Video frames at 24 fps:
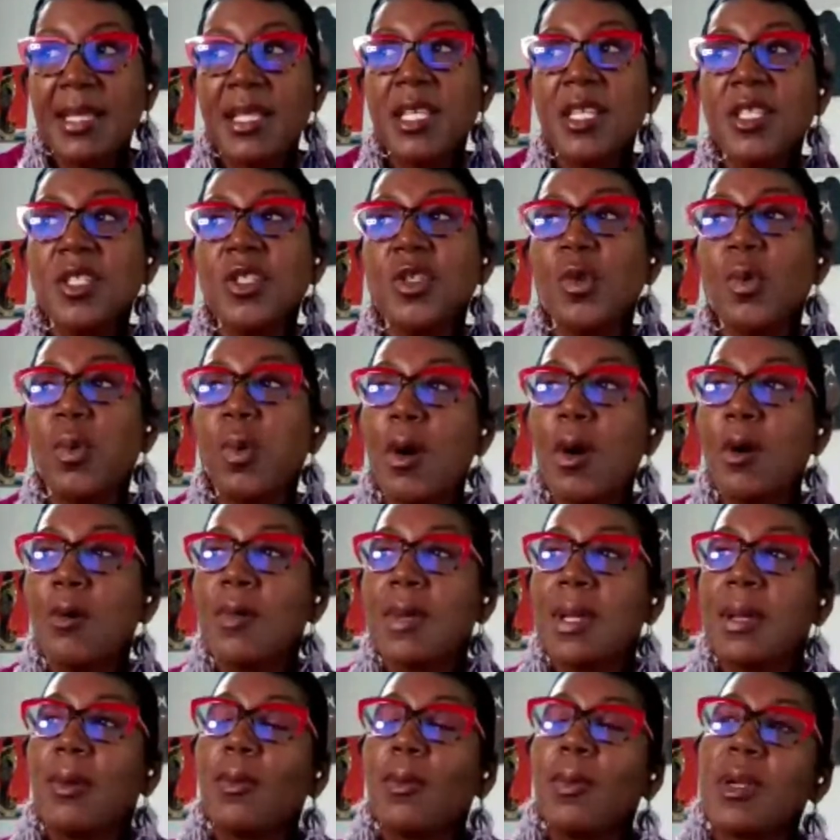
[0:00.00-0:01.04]
This
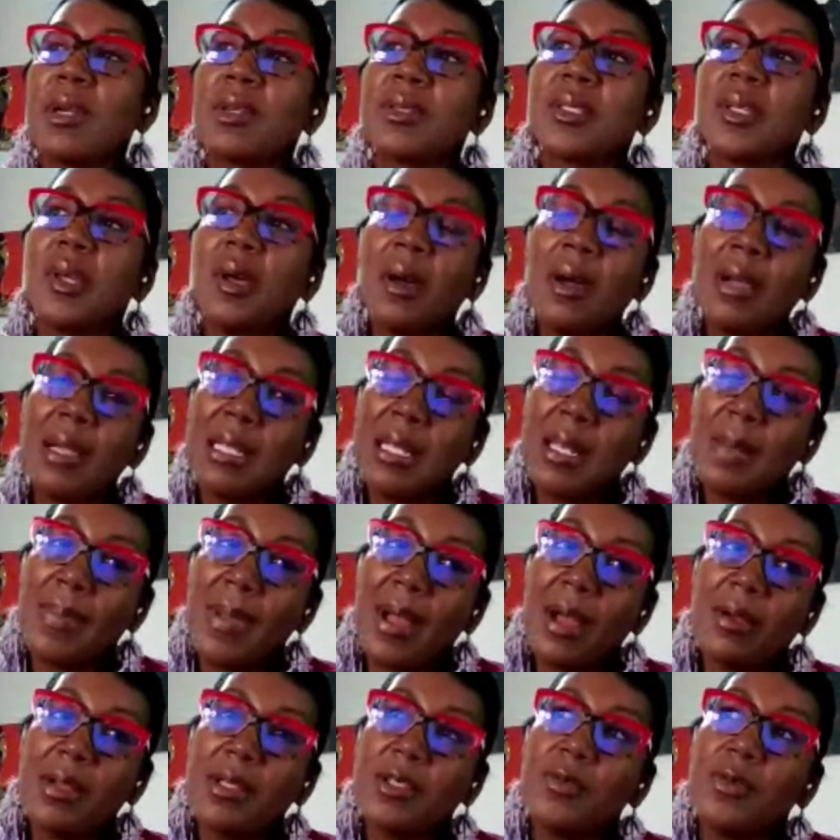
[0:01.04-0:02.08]
quote we're talking
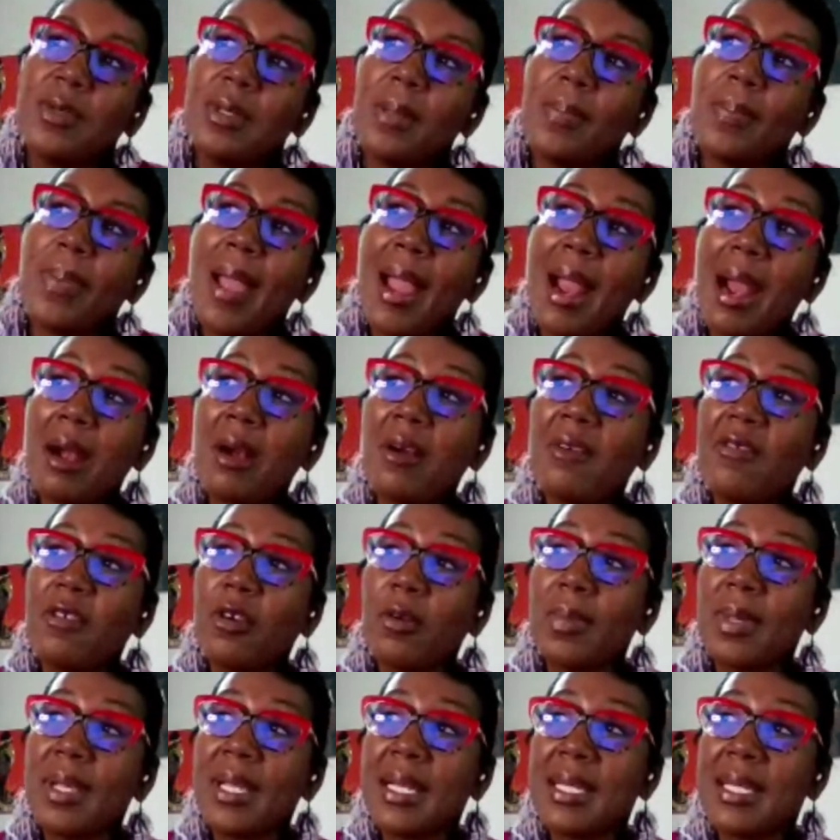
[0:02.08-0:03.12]
about is really powerful
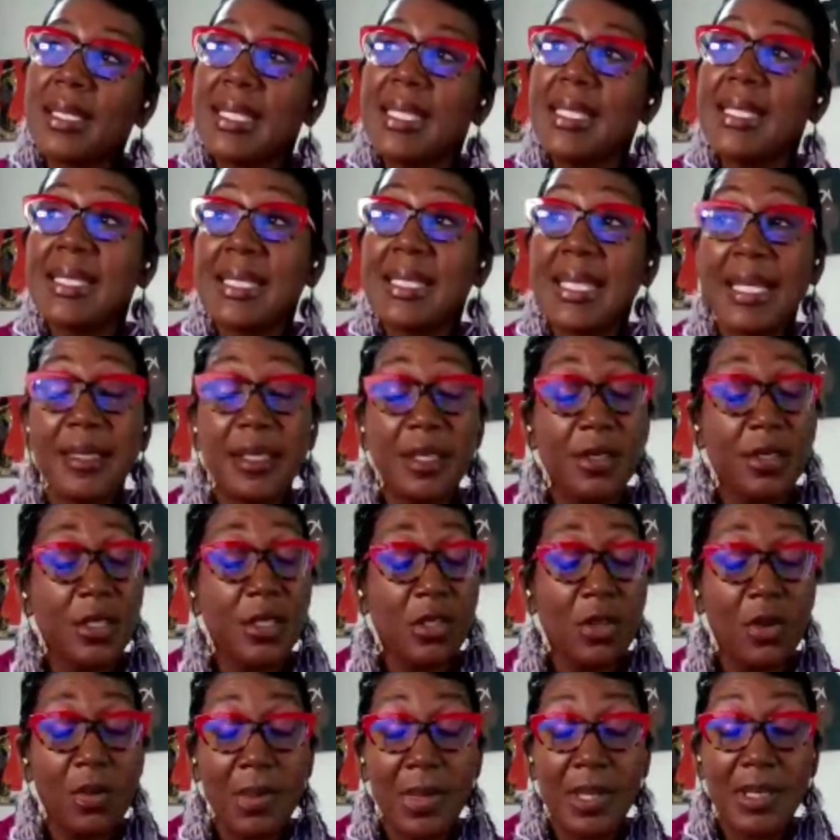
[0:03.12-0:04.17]
because he said there's
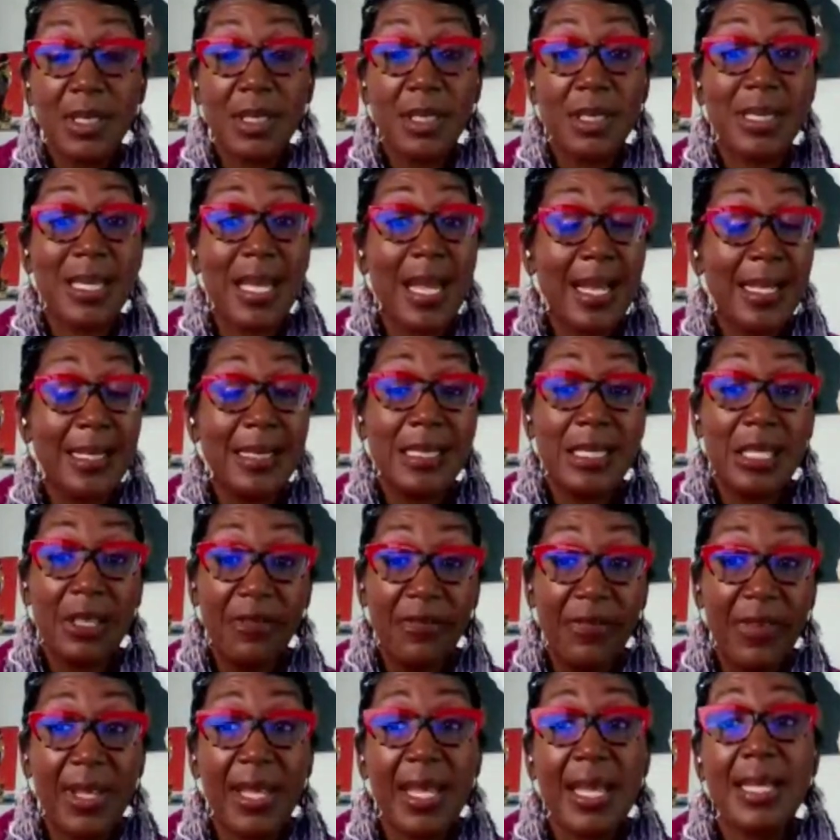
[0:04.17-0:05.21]
so much
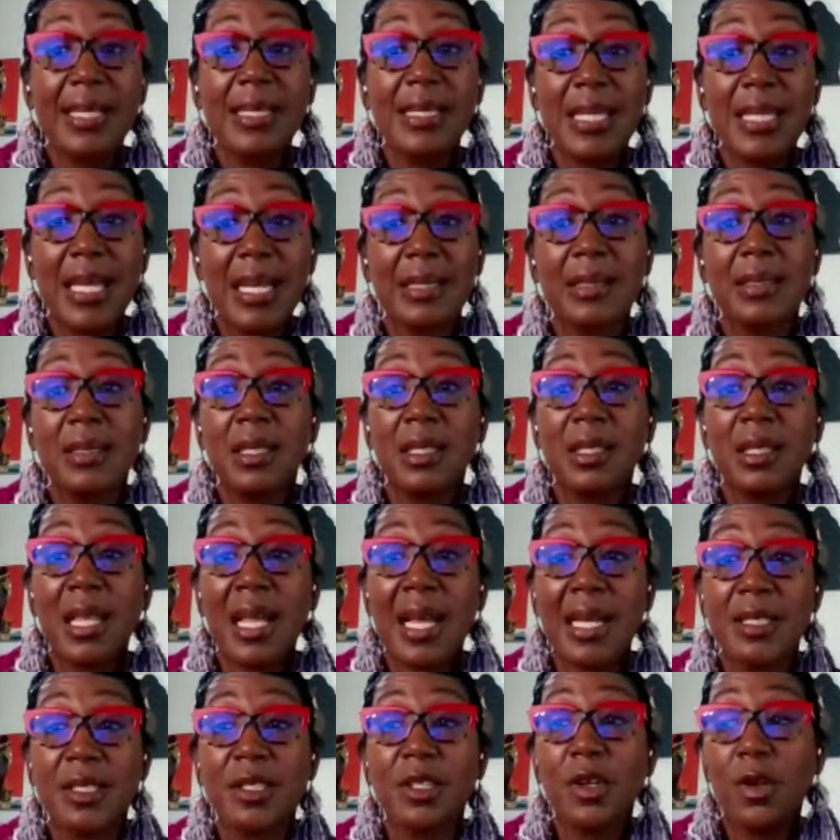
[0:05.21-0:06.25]
scientific and
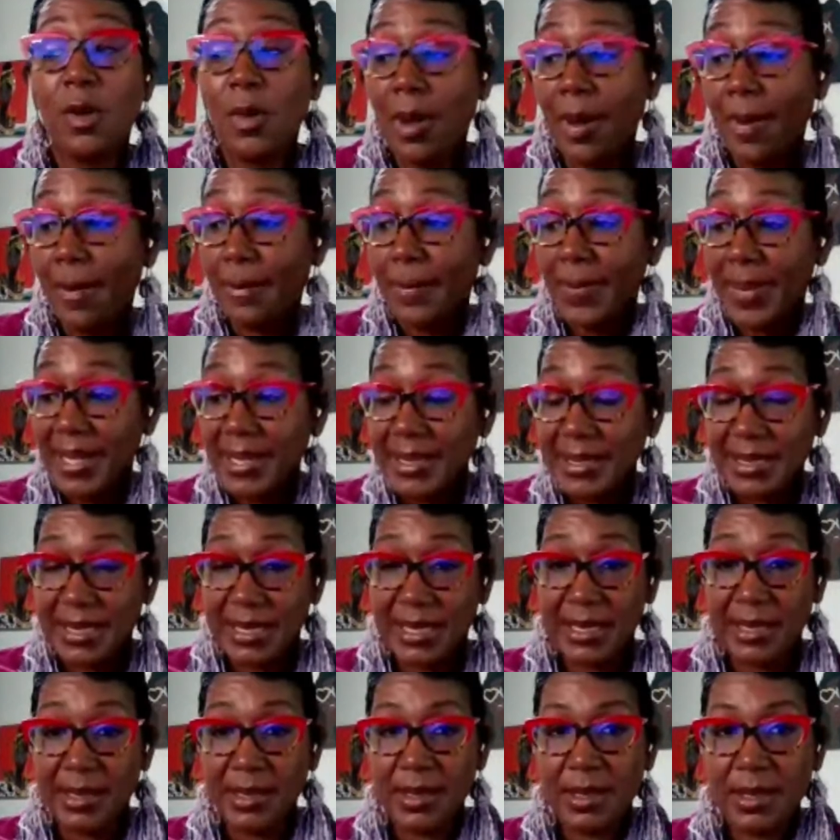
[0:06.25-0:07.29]
technological
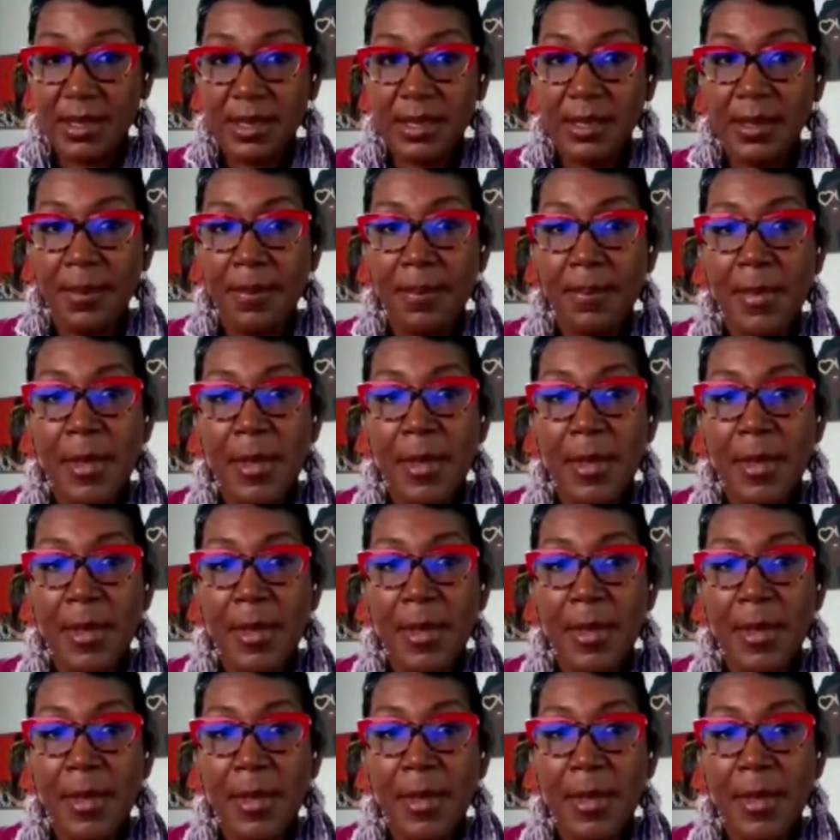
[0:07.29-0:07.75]
abundance,